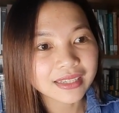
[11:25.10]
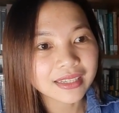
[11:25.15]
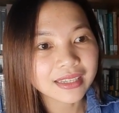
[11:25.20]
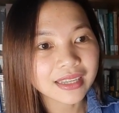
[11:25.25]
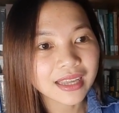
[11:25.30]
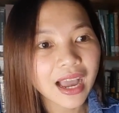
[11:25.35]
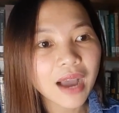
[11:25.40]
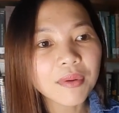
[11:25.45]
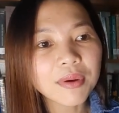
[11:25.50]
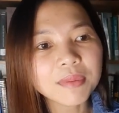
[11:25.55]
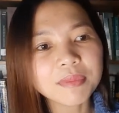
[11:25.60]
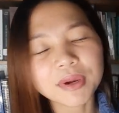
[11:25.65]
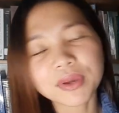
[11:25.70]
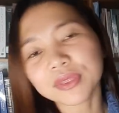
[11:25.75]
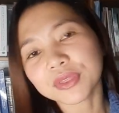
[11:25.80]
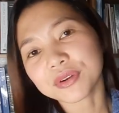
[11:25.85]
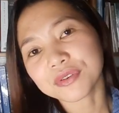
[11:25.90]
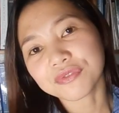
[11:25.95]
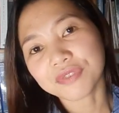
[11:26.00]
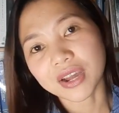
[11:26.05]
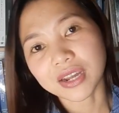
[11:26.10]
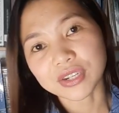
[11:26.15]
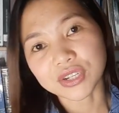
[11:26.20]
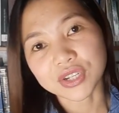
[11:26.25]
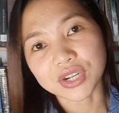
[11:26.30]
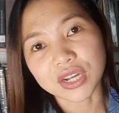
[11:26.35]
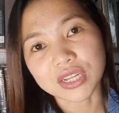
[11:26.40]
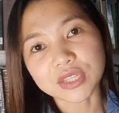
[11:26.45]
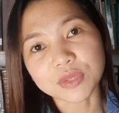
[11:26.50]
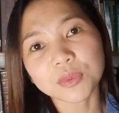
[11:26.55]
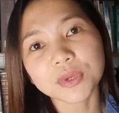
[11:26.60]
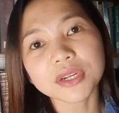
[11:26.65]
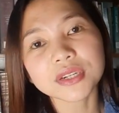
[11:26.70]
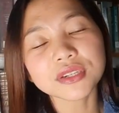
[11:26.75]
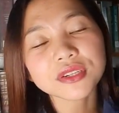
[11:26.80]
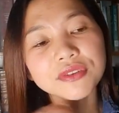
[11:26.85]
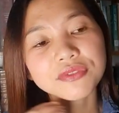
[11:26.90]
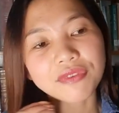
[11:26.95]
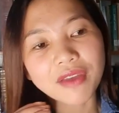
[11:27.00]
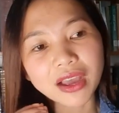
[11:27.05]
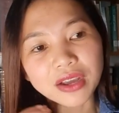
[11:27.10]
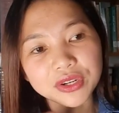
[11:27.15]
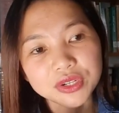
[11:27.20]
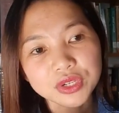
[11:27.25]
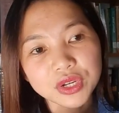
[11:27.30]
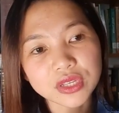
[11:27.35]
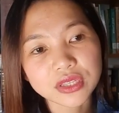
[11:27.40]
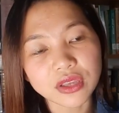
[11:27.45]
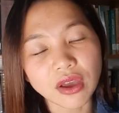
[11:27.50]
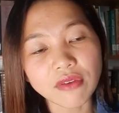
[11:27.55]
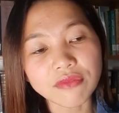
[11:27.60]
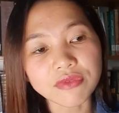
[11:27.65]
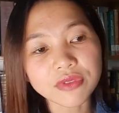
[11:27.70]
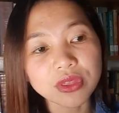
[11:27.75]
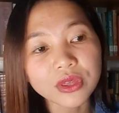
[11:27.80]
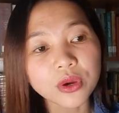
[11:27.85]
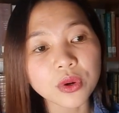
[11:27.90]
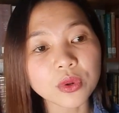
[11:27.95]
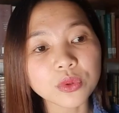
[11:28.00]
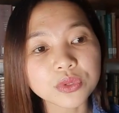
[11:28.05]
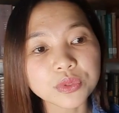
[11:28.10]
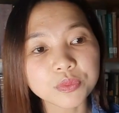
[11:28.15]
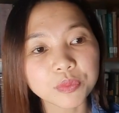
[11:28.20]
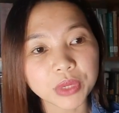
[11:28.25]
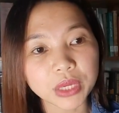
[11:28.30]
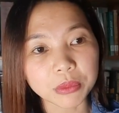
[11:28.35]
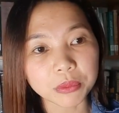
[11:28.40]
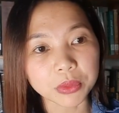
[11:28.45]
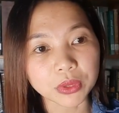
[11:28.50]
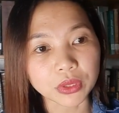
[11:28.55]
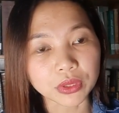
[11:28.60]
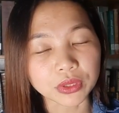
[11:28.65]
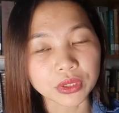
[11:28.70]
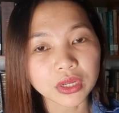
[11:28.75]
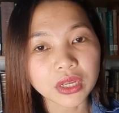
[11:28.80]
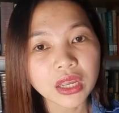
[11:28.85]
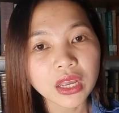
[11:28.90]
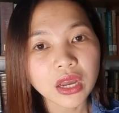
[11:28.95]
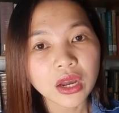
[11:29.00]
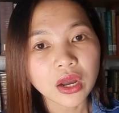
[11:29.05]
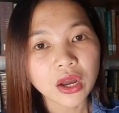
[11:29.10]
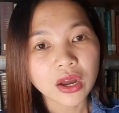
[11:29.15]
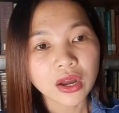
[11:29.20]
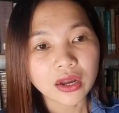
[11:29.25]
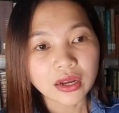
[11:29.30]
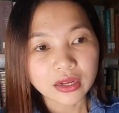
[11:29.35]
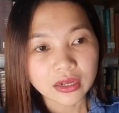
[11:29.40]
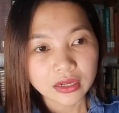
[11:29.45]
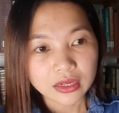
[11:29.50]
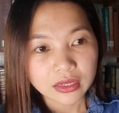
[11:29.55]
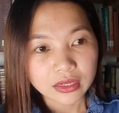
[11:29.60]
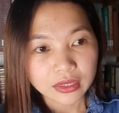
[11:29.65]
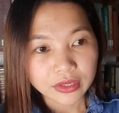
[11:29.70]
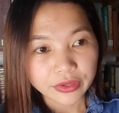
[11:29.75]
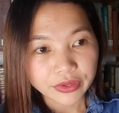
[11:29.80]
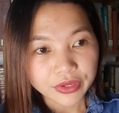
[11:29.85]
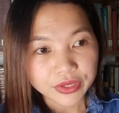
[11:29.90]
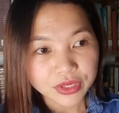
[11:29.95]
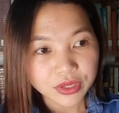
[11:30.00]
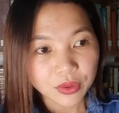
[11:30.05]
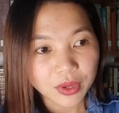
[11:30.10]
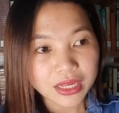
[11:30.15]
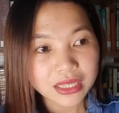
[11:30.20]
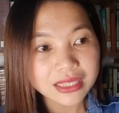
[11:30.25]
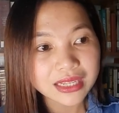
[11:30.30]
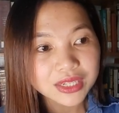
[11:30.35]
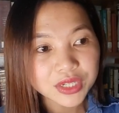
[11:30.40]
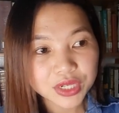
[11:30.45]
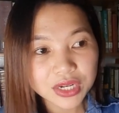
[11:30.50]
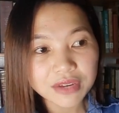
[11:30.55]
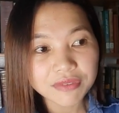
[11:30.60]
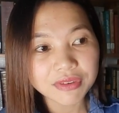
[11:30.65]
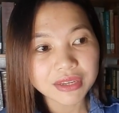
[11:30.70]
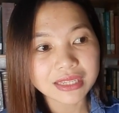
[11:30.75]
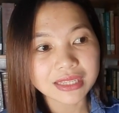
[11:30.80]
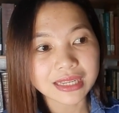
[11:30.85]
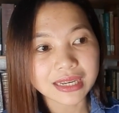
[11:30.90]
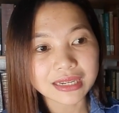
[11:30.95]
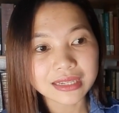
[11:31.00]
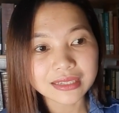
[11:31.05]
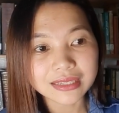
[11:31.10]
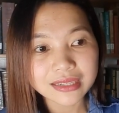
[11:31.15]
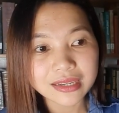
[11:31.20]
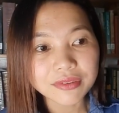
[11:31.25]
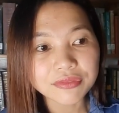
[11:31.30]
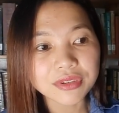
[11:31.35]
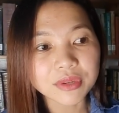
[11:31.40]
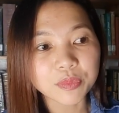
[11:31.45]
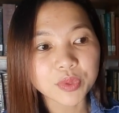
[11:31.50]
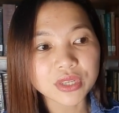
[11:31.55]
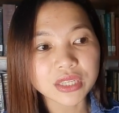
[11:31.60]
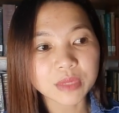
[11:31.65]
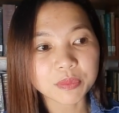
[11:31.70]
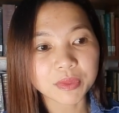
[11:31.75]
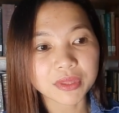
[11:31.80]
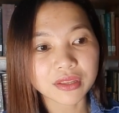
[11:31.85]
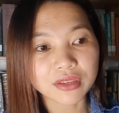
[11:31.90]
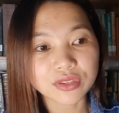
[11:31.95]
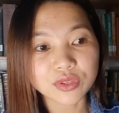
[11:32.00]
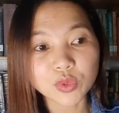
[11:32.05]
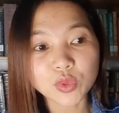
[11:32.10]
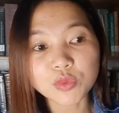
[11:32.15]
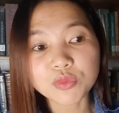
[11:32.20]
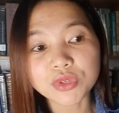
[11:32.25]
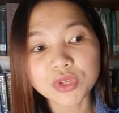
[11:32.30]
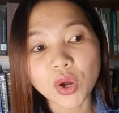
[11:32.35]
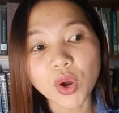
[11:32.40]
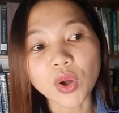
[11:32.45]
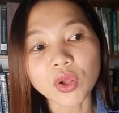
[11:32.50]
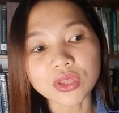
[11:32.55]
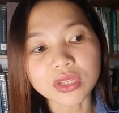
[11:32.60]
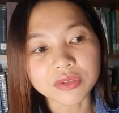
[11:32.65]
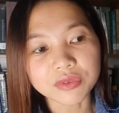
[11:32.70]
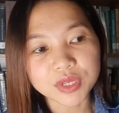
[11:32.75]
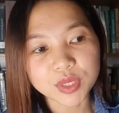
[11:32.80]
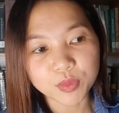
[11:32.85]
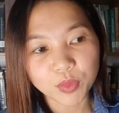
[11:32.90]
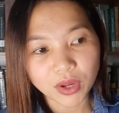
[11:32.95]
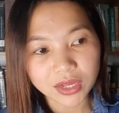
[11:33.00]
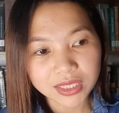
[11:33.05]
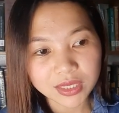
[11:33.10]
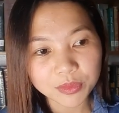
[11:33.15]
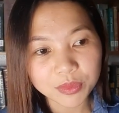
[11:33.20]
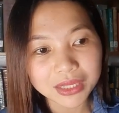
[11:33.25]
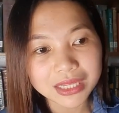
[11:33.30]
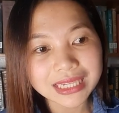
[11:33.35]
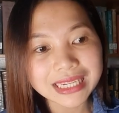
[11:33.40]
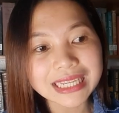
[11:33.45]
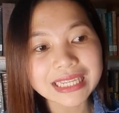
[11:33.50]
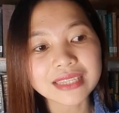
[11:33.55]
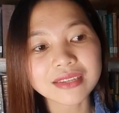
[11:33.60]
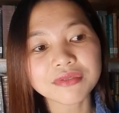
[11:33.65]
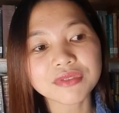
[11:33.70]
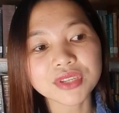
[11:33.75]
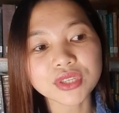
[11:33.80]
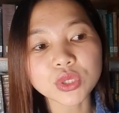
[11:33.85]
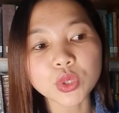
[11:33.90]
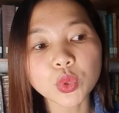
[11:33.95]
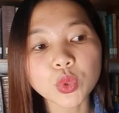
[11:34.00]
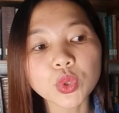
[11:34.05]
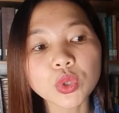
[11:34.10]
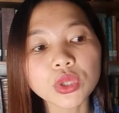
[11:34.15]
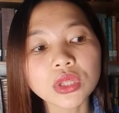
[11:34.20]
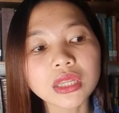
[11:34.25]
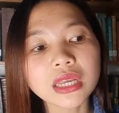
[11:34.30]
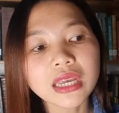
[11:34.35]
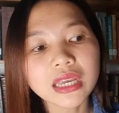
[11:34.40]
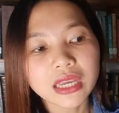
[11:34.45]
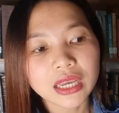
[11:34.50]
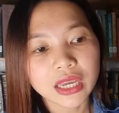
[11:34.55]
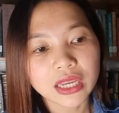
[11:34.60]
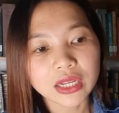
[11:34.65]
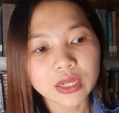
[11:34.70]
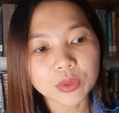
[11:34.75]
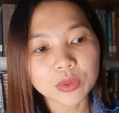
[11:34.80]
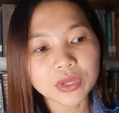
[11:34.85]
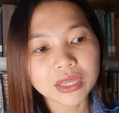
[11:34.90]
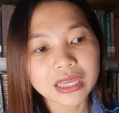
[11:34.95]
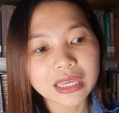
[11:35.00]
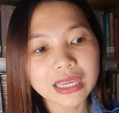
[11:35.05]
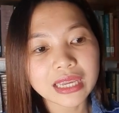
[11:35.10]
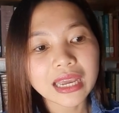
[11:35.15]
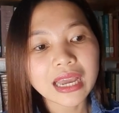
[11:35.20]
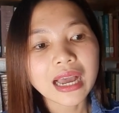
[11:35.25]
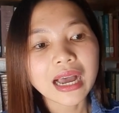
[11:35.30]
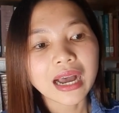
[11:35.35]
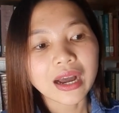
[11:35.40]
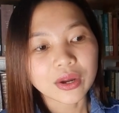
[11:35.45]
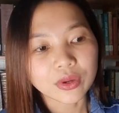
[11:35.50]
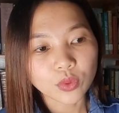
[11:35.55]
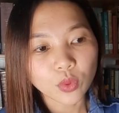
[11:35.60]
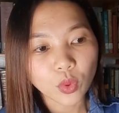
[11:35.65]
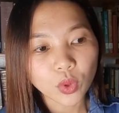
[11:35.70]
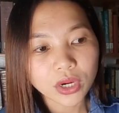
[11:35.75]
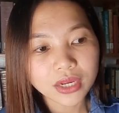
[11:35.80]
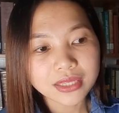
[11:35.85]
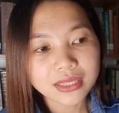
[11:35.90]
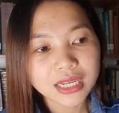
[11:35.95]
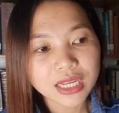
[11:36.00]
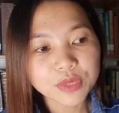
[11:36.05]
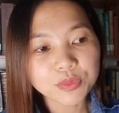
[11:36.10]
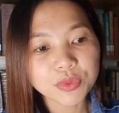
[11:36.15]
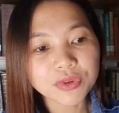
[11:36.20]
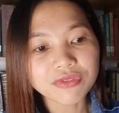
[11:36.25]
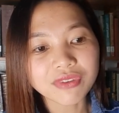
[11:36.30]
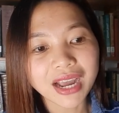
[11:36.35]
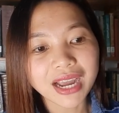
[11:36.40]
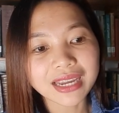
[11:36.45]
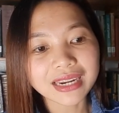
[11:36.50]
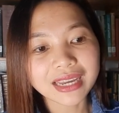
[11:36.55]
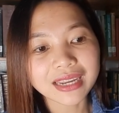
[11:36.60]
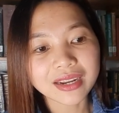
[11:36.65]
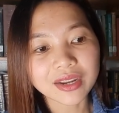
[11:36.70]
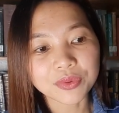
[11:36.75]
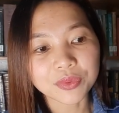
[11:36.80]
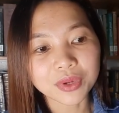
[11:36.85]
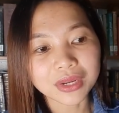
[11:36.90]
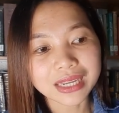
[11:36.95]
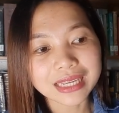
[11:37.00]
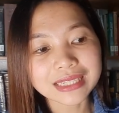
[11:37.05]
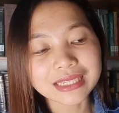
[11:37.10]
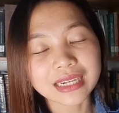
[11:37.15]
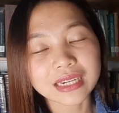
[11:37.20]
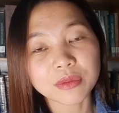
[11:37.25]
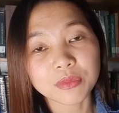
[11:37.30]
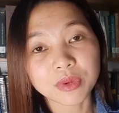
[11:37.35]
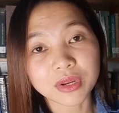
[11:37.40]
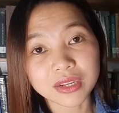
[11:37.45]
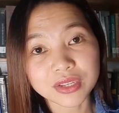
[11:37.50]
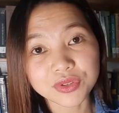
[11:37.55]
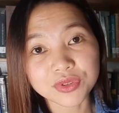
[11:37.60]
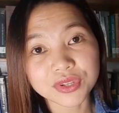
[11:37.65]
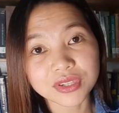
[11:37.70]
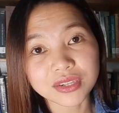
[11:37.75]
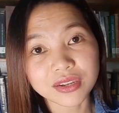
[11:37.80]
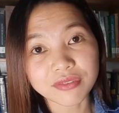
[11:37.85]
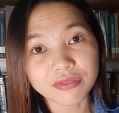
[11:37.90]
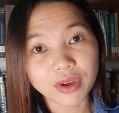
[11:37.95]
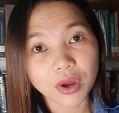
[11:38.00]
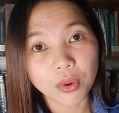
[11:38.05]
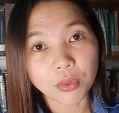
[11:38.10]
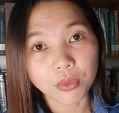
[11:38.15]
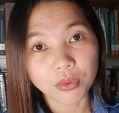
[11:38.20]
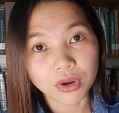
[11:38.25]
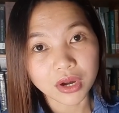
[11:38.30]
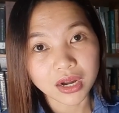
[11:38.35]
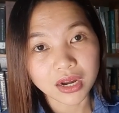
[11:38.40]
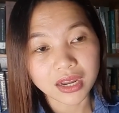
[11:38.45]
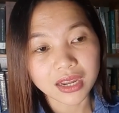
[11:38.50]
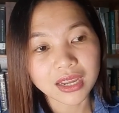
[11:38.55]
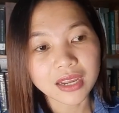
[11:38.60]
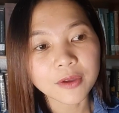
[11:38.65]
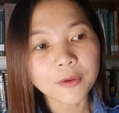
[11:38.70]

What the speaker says: how about their functions? What are the functions of those people? So as the chief executive, the principal assumes all the responsibilities of the school, including courses provided and related administrative work.